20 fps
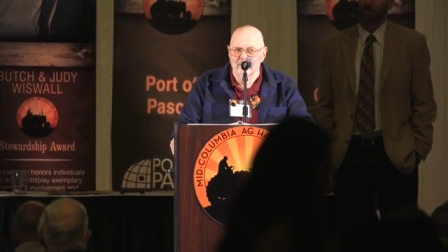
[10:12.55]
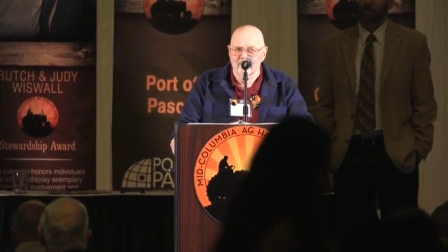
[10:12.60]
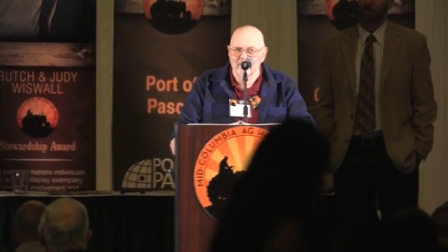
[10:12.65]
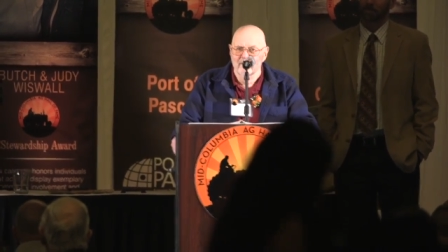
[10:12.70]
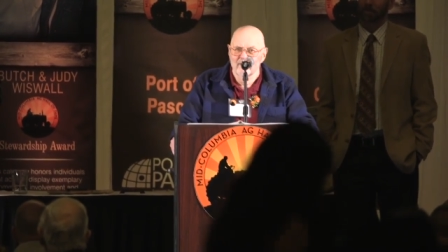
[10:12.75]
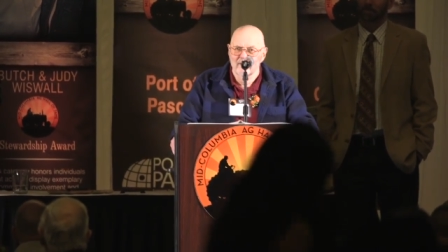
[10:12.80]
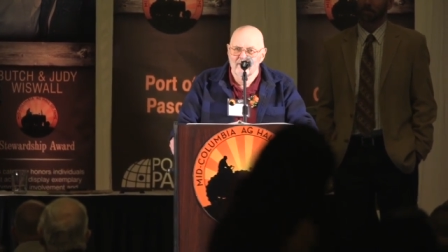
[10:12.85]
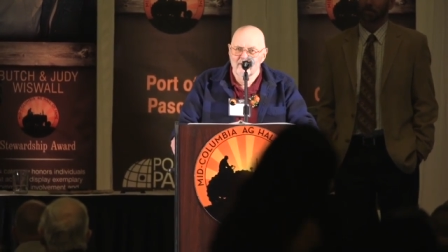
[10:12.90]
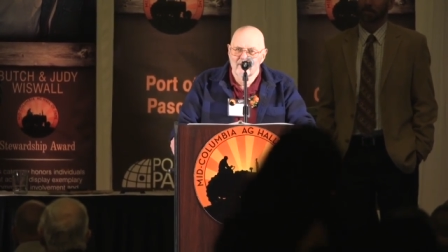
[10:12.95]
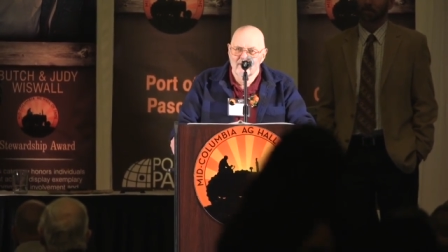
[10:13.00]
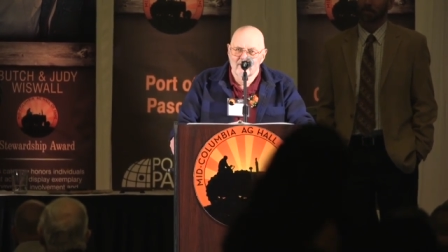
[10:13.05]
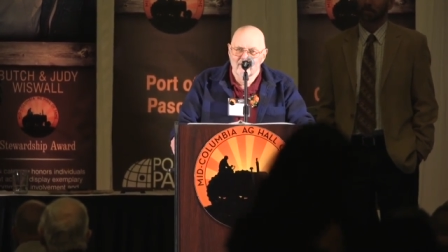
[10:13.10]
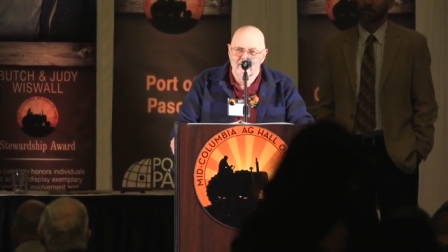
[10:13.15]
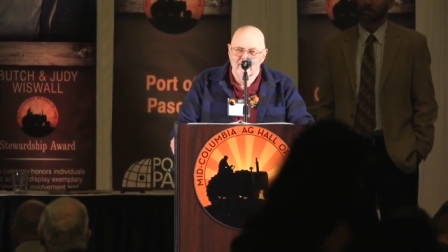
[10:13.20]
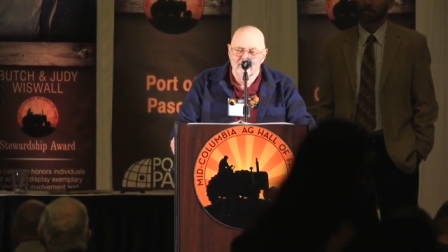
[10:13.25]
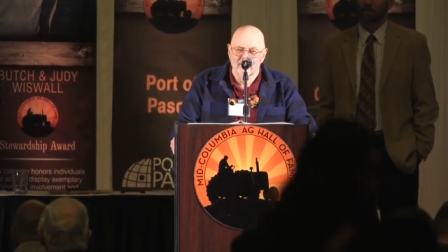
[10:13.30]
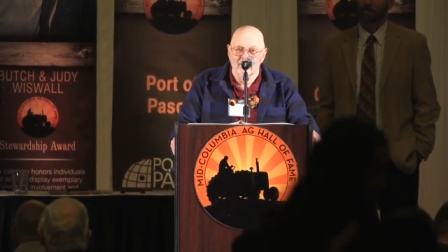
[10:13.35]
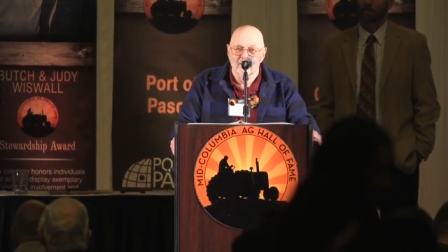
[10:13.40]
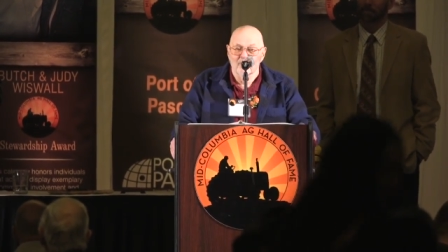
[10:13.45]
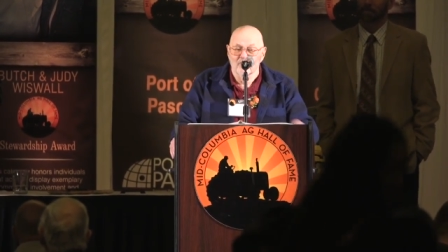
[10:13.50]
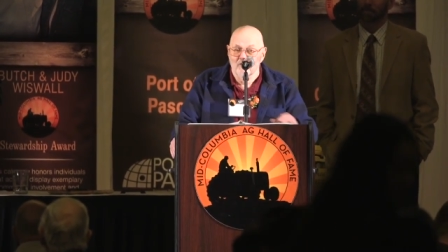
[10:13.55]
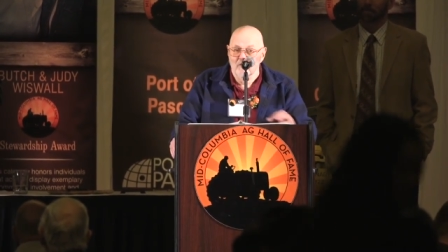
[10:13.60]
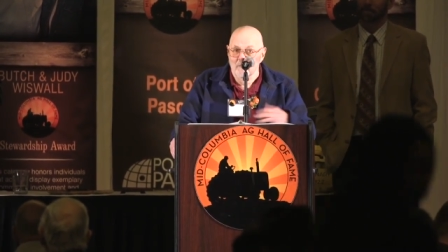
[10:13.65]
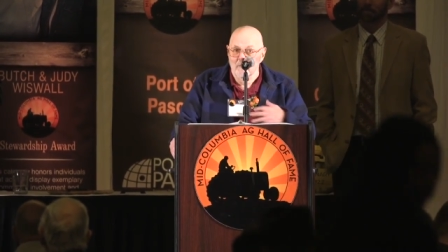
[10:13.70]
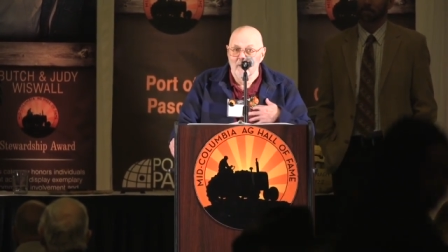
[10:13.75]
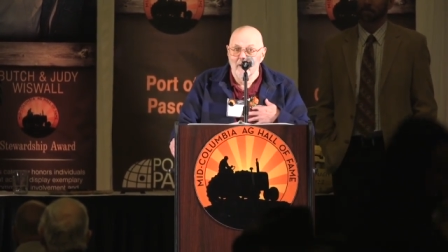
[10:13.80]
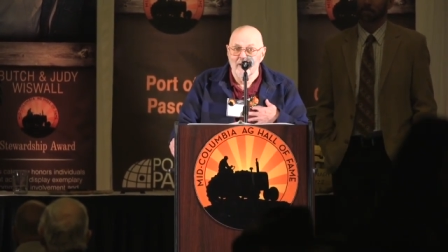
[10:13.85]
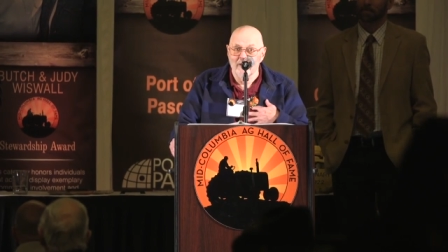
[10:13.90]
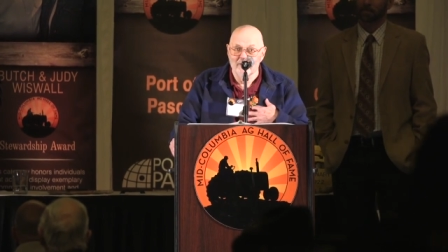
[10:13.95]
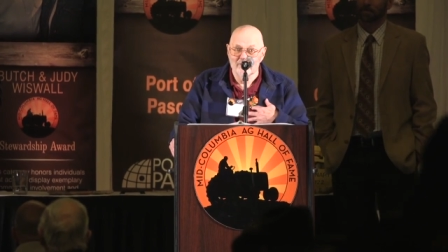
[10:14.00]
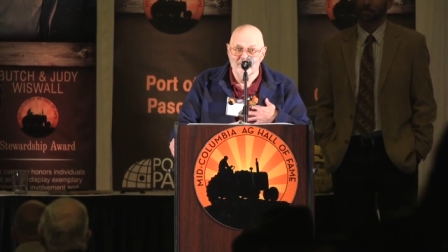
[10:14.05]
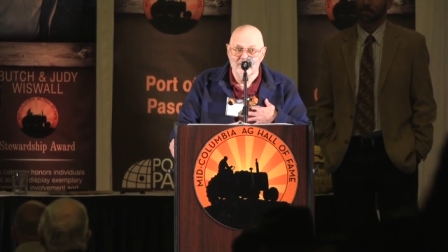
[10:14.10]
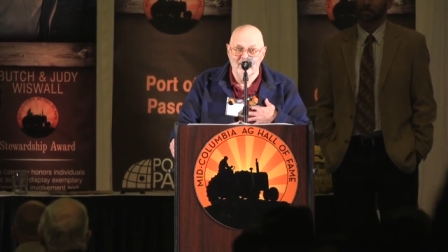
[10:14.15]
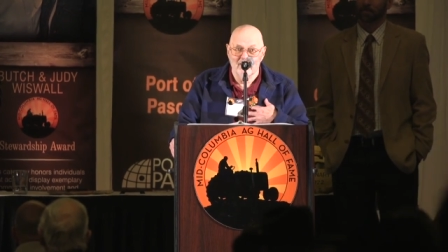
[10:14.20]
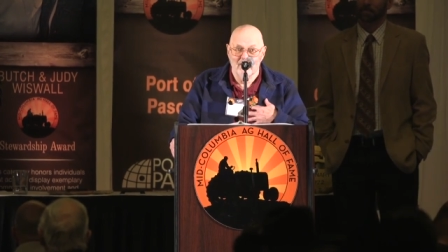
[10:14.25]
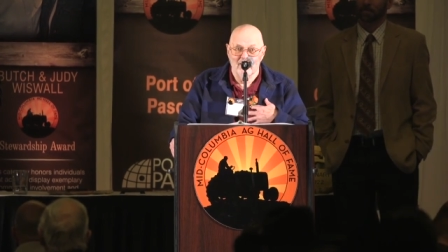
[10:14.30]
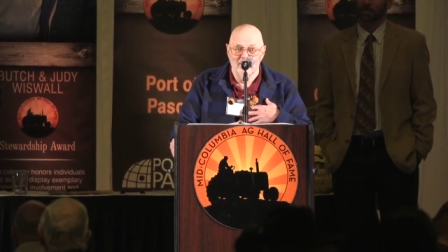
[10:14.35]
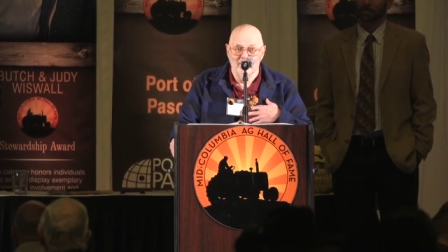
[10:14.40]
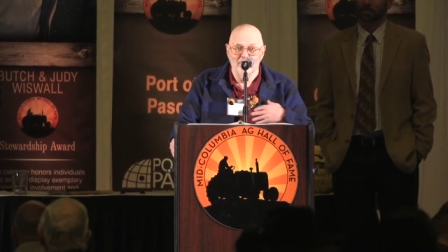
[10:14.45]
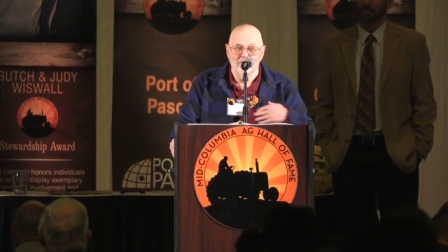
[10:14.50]
And from my
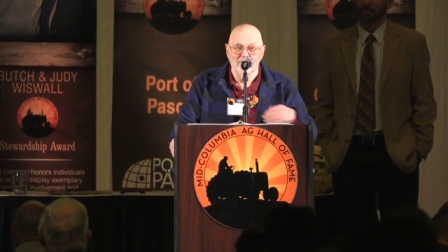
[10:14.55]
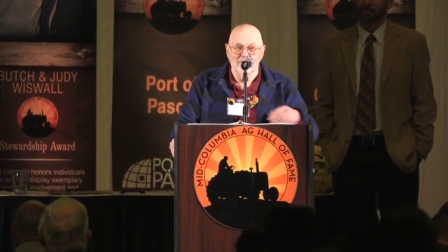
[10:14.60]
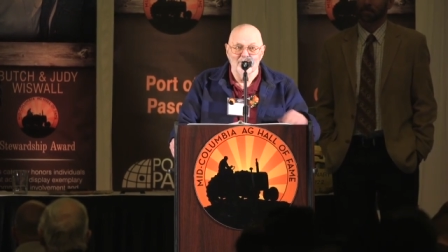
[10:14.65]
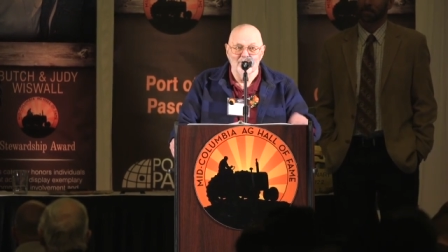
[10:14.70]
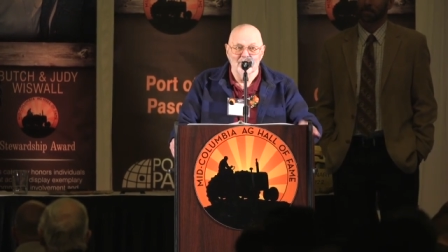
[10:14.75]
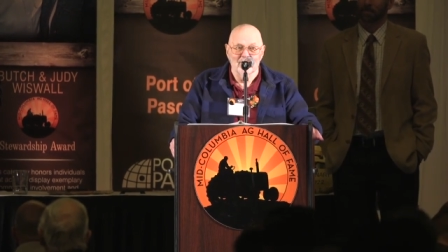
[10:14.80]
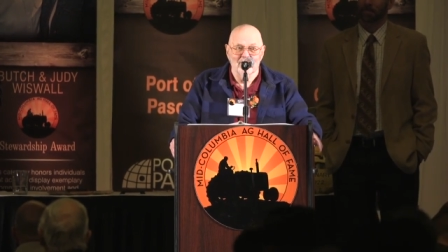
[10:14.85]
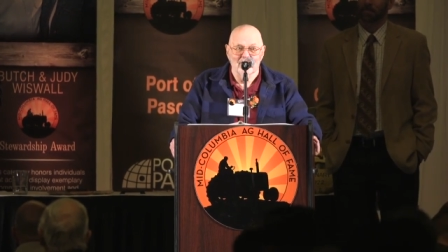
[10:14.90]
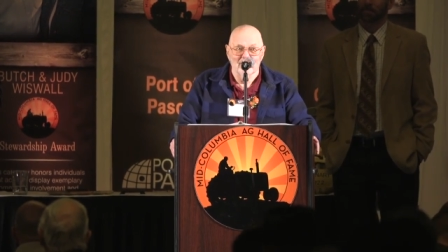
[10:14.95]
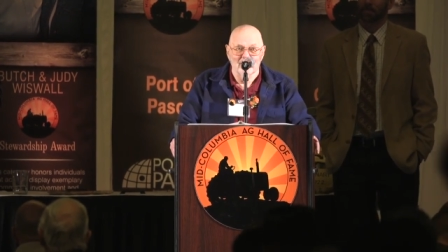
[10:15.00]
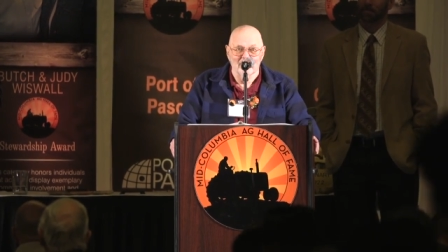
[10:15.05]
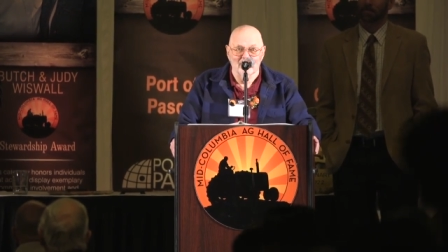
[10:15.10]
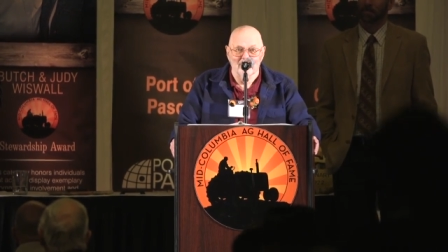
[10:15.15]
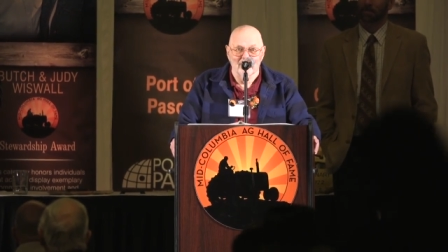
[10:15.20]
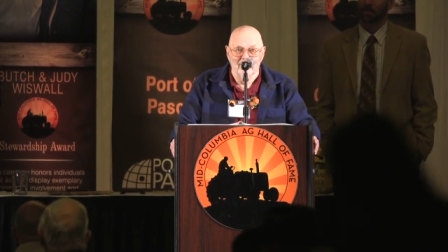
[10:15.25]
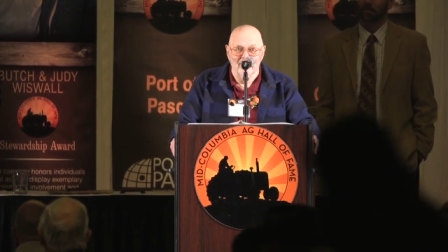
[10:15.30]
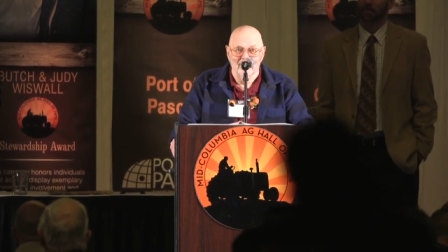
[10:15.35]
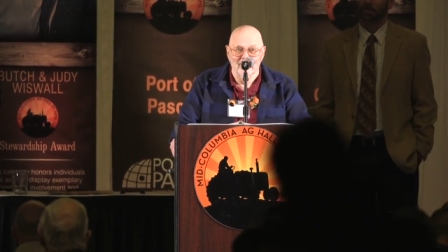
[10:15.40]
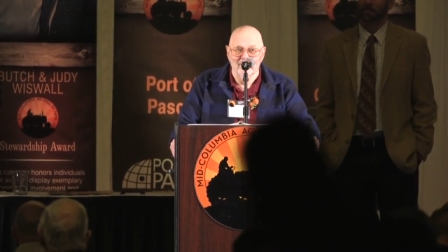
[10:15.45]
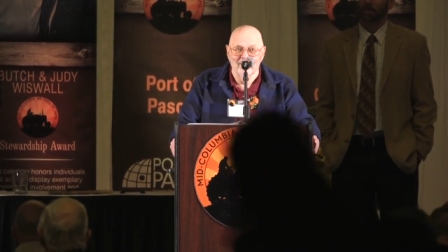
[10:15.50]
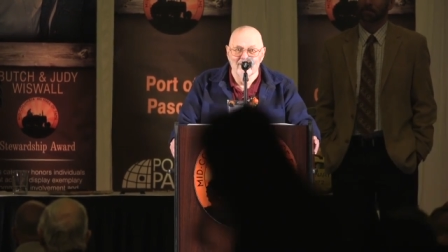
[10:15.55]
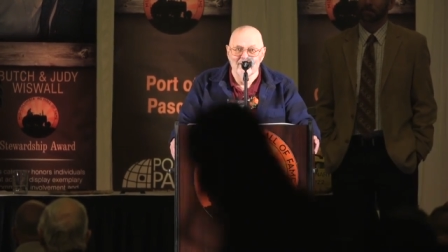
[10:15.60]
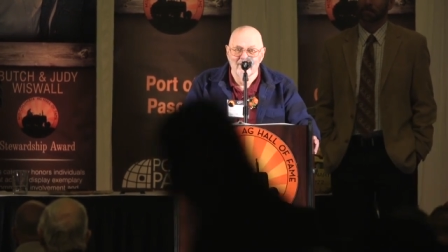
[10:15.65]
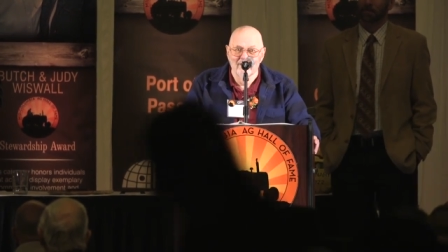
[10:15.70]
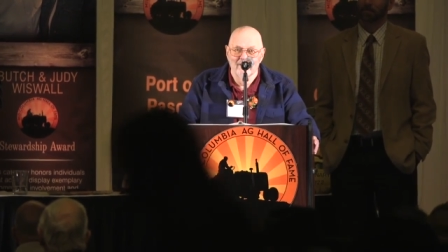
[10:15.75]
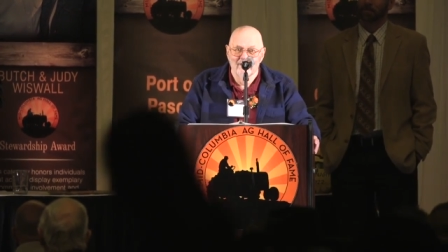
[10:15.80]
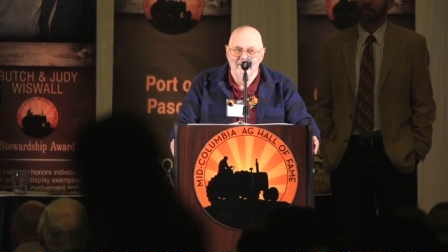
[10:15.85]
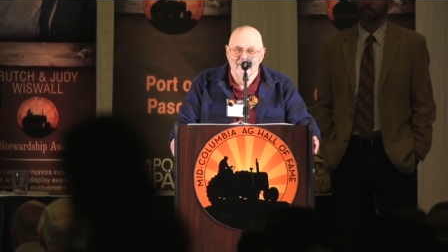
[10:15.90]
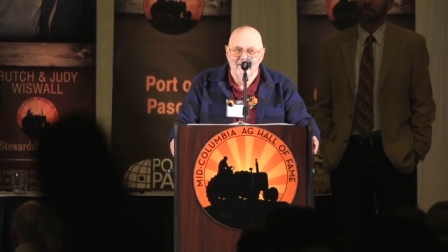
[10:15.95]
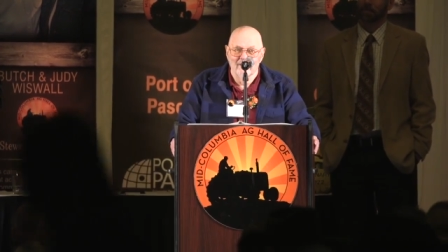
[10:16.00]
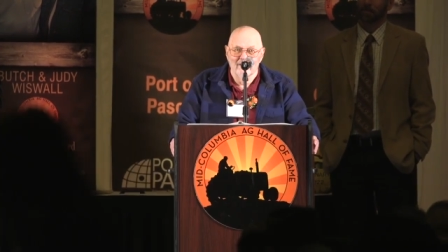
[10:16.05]
standpoint, anyway.